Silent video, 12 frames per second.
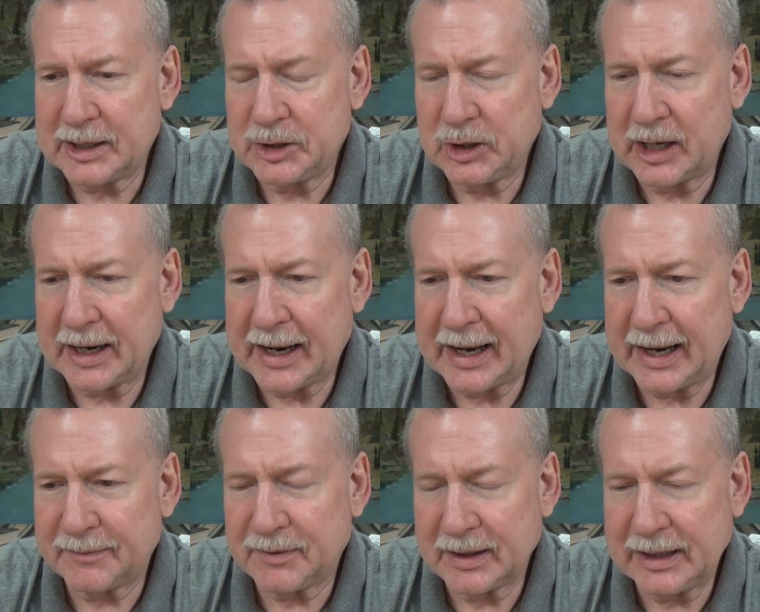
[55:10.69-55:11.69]
And you got to
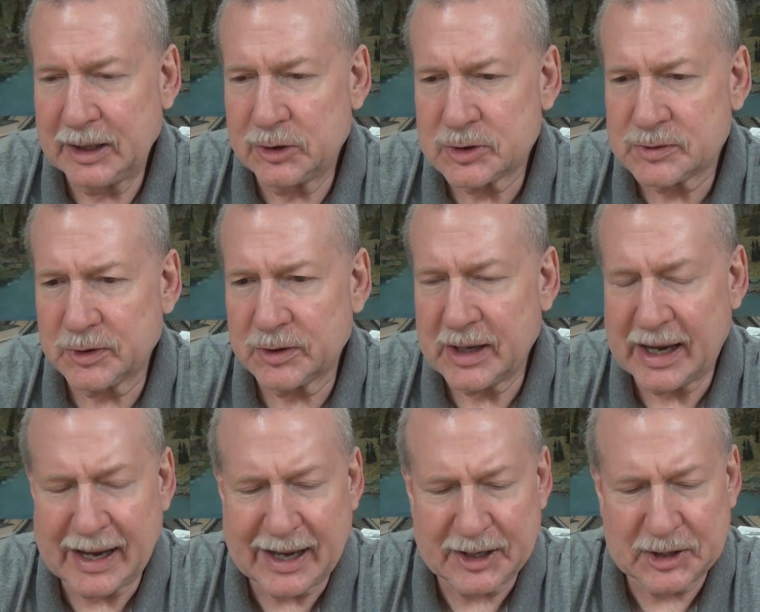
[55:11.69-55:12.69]
have leaders for
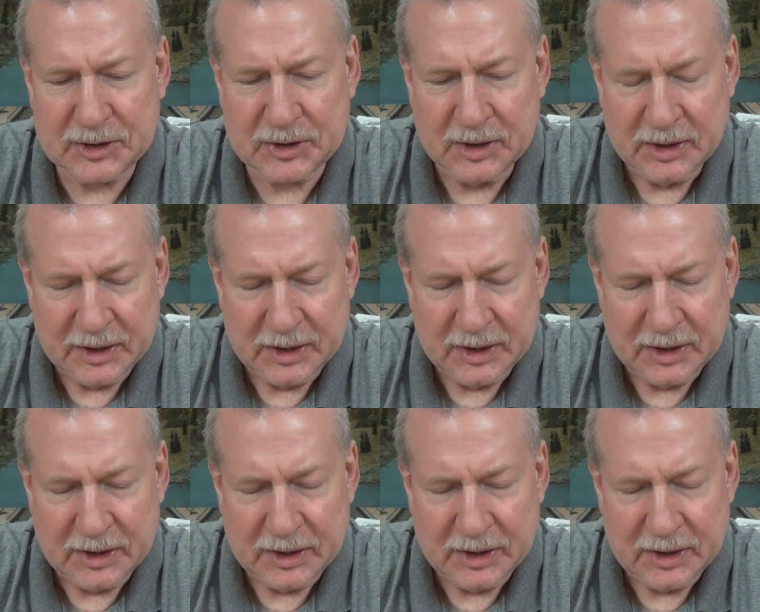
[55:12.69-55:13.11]
that, and